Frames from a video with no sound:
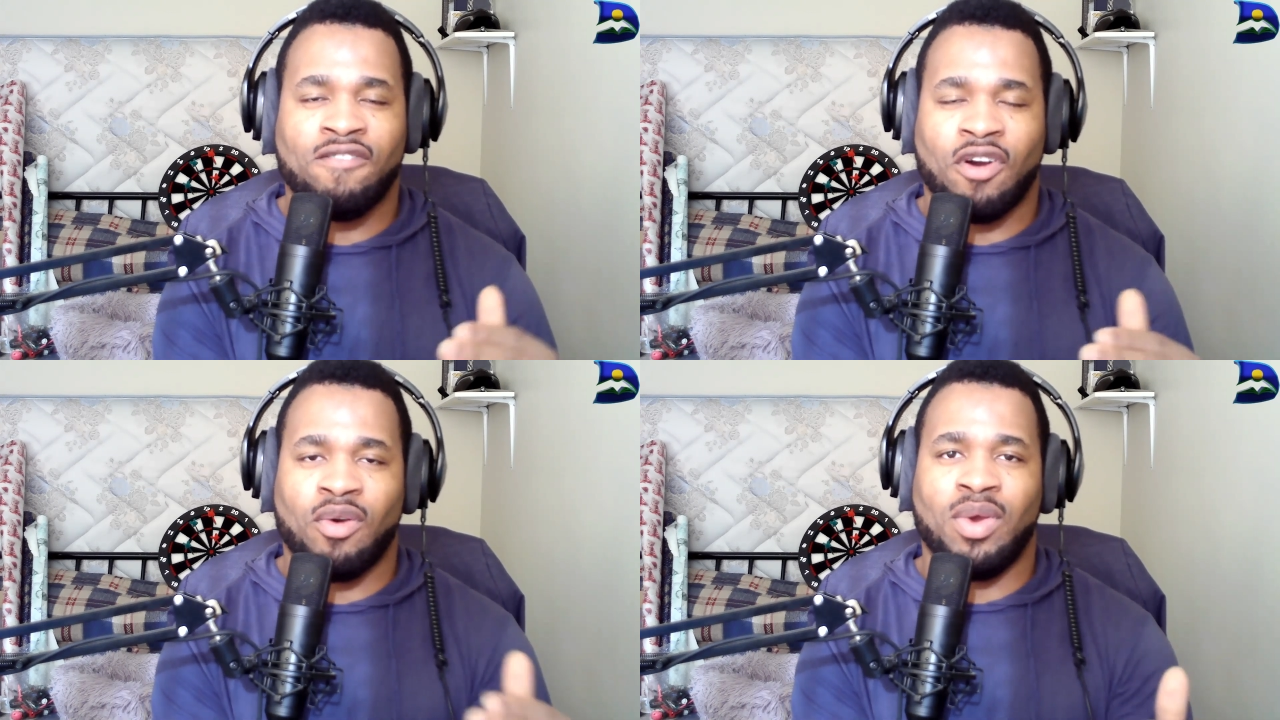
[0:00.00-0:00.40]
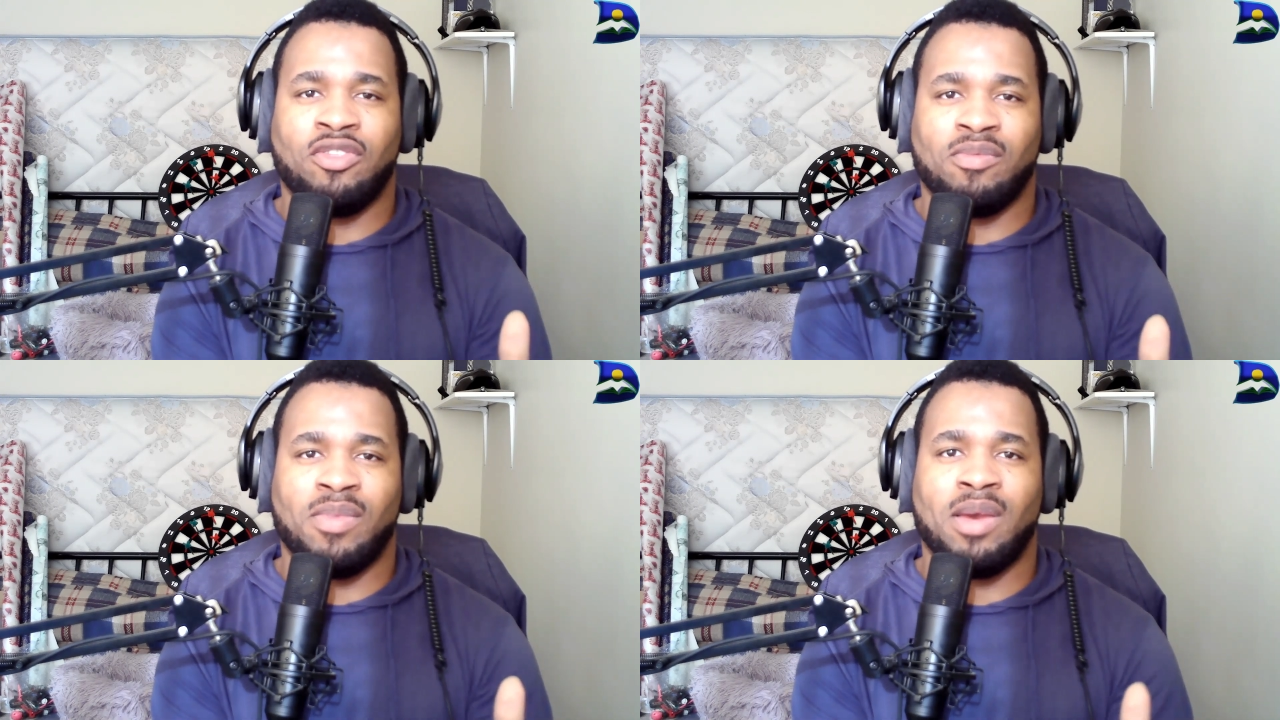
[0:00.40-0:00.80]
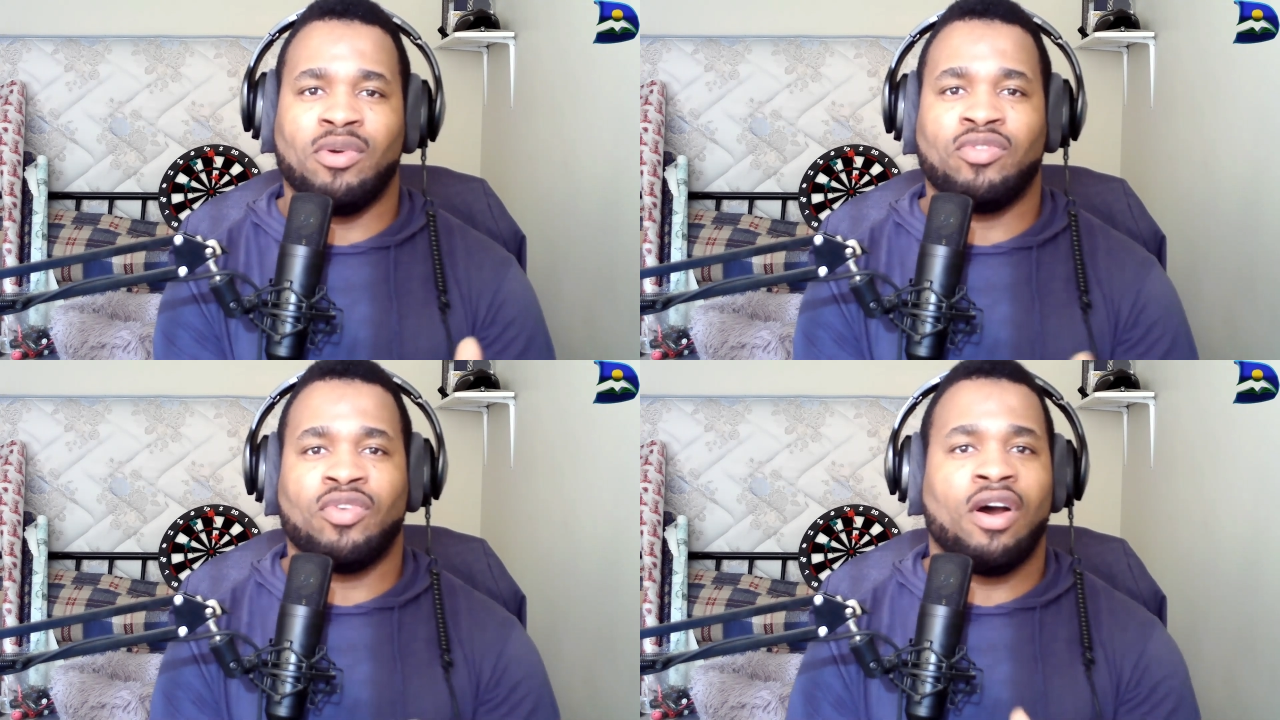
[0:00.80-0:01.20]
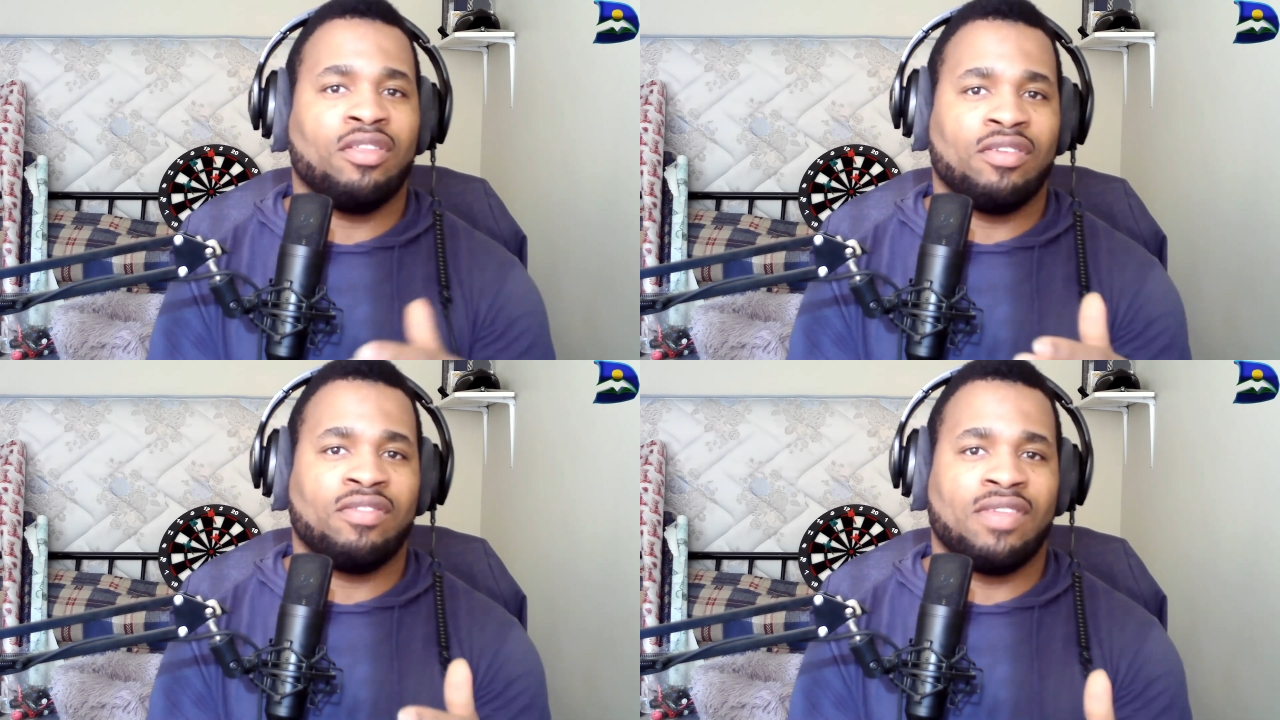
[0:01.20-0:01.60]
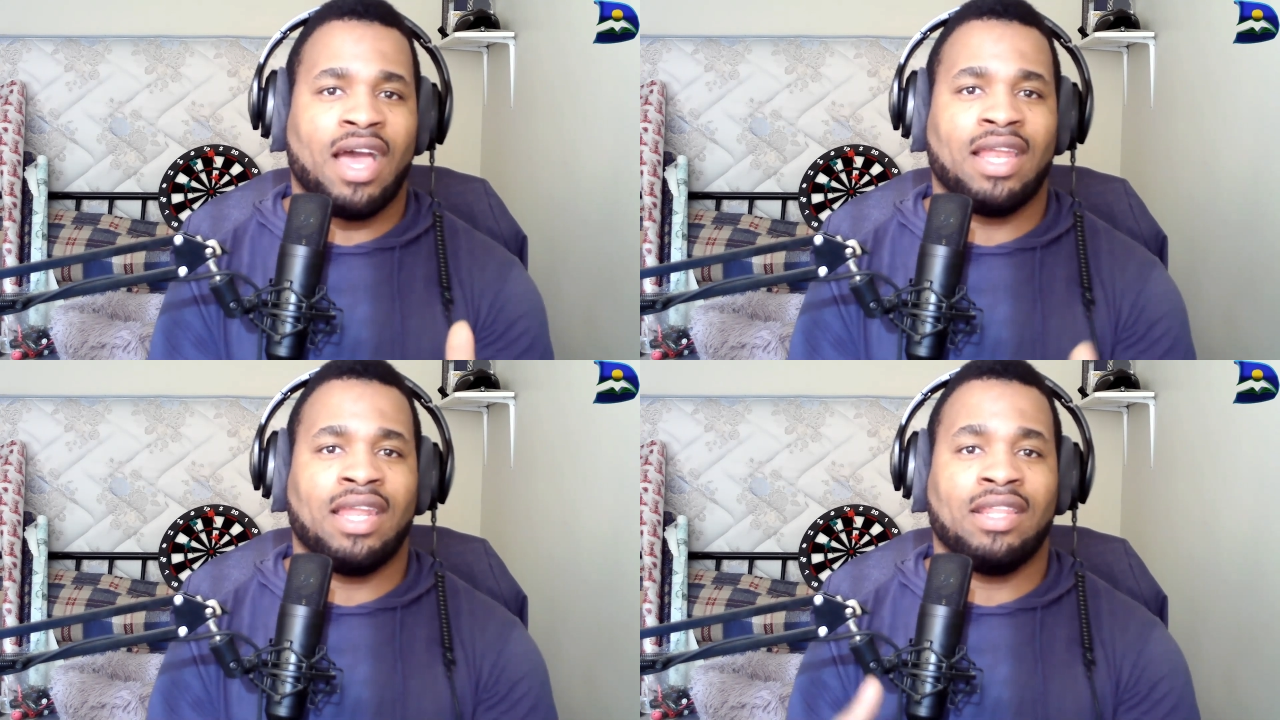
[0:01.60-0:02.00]
for we to be able to
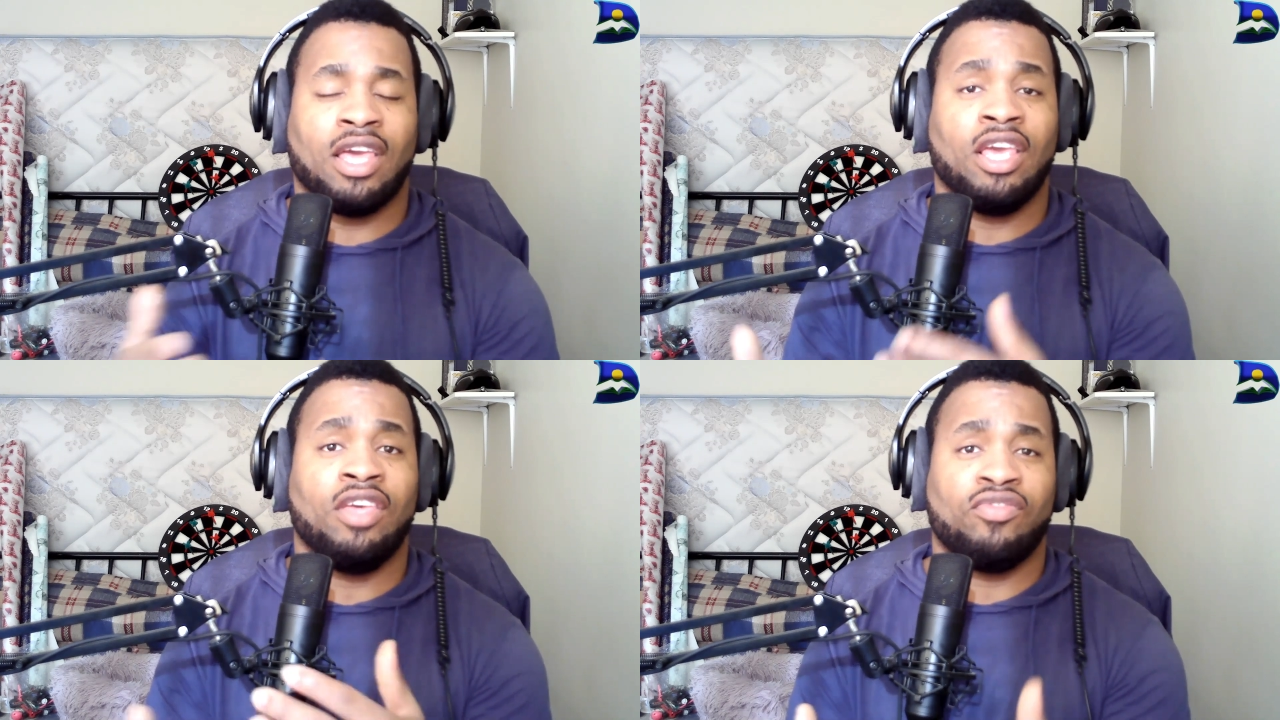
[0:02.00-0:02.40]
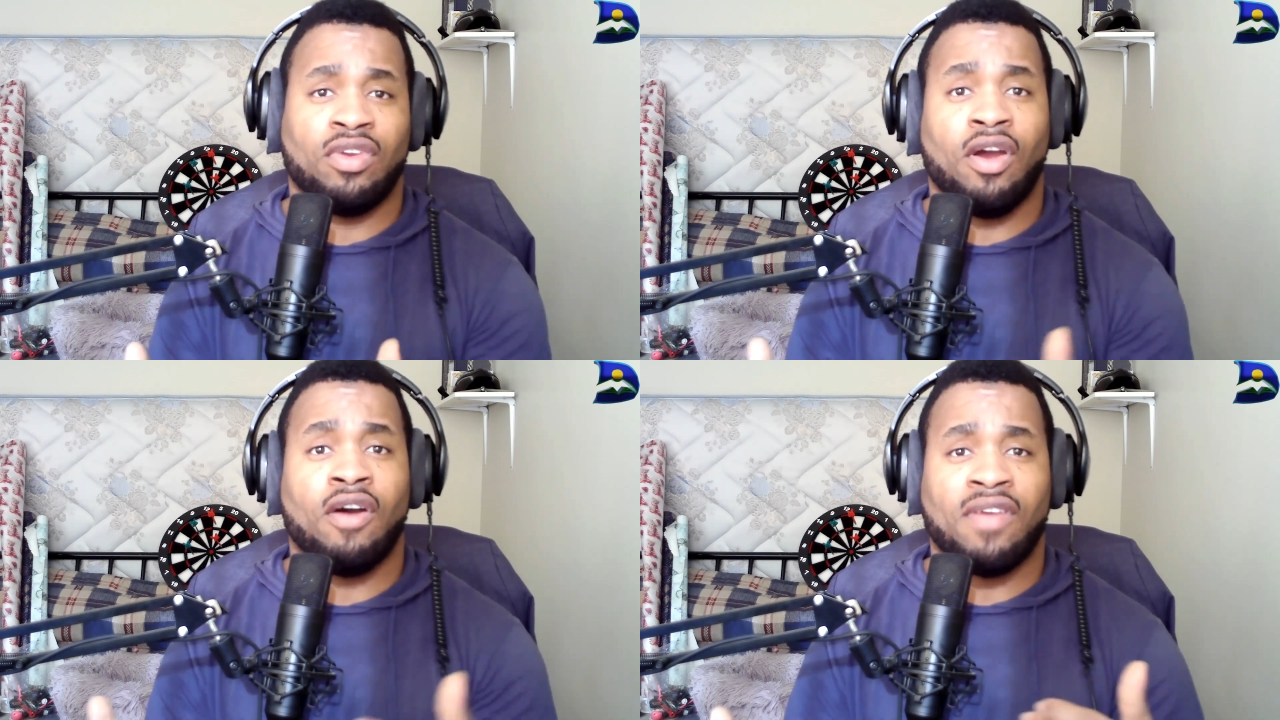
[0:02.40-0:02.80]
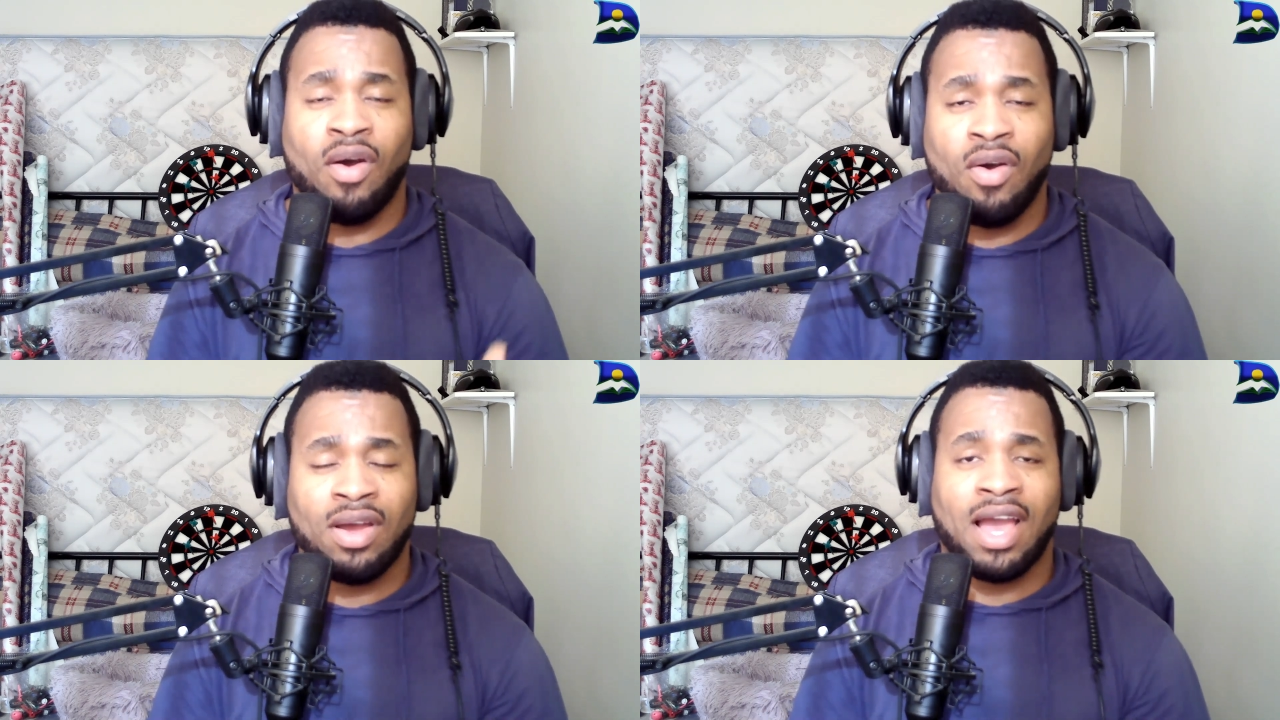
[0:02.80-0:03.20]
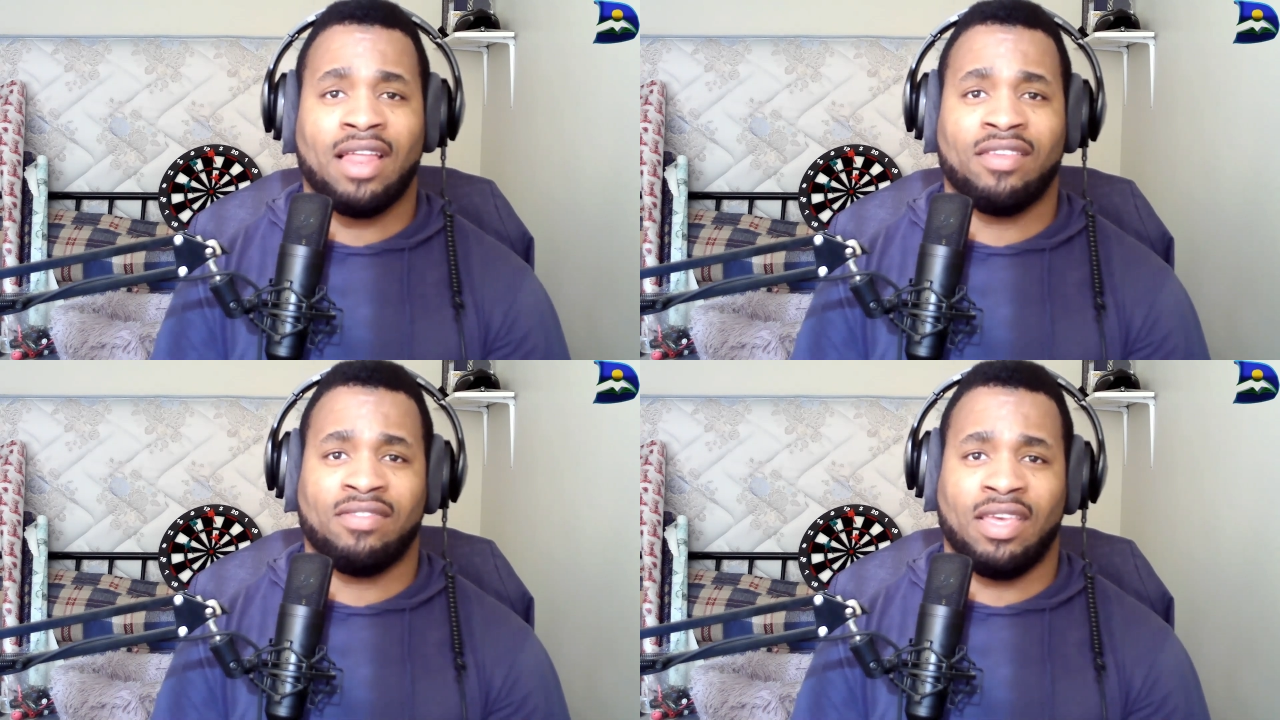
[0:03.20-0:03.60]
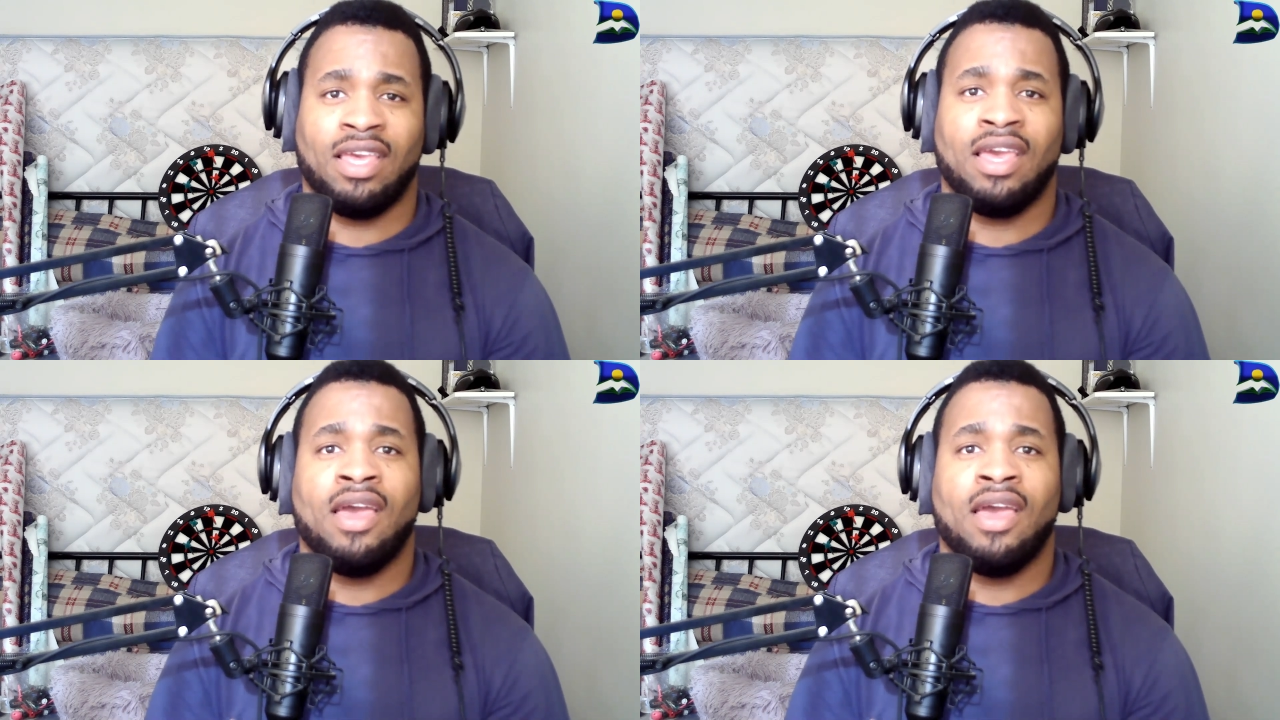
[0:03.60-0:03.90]
understand the history of our own galaxy